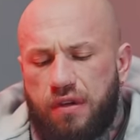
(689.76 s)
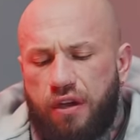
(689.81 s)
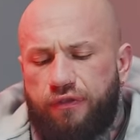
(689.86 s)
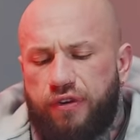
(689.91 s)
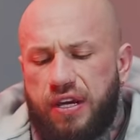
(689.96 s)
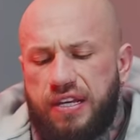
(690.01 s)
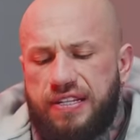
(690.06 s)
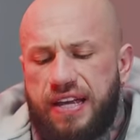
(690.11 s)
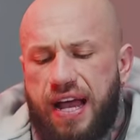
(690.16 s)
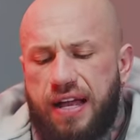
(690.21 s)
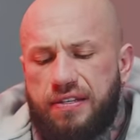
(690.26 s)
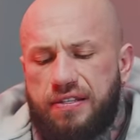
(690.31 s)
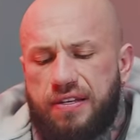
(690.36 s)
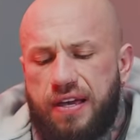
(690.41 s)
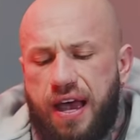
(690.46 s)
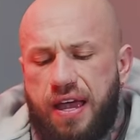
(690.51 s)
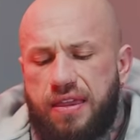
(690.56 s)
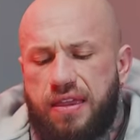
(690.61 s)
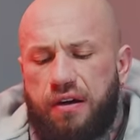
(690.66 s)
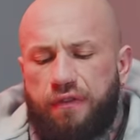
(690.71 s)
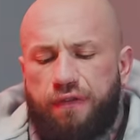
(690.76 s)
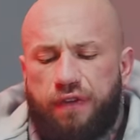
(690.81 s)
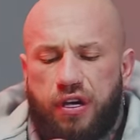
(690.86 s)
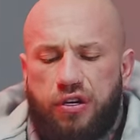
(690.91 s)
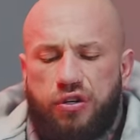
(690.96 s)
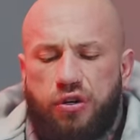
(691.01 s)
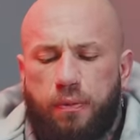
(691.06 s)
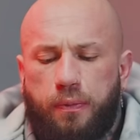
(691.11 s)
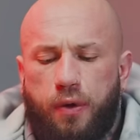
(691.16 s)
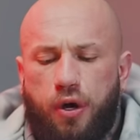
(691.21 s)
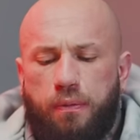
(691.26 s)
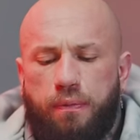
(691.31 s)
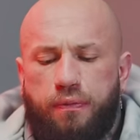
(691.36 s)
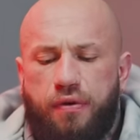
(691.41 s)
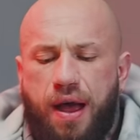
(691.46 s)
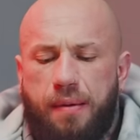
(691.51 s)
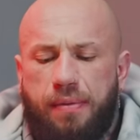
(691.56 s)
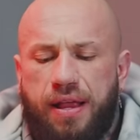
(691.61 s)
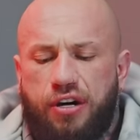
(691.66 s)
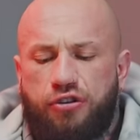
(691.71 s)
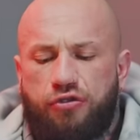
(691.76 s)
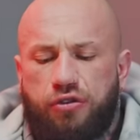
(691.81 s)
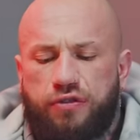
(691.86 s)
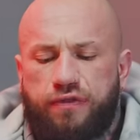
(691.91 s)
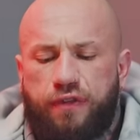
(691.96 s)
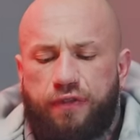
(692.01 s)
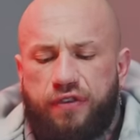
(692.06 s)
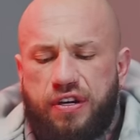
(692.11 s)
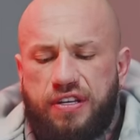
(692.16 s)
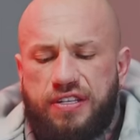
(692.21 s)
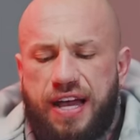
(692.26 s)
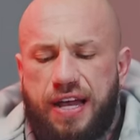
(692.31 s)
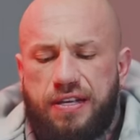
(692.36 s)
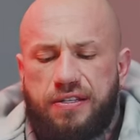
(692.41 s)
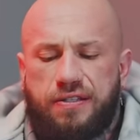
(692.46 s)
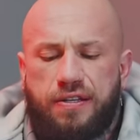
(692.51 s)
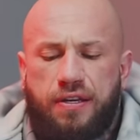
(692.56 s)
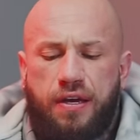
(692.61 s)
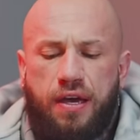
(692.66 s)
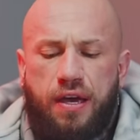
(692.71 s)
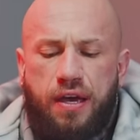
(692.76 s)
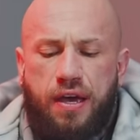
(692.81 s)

three sets, and then finish up on prime laterals for three sets.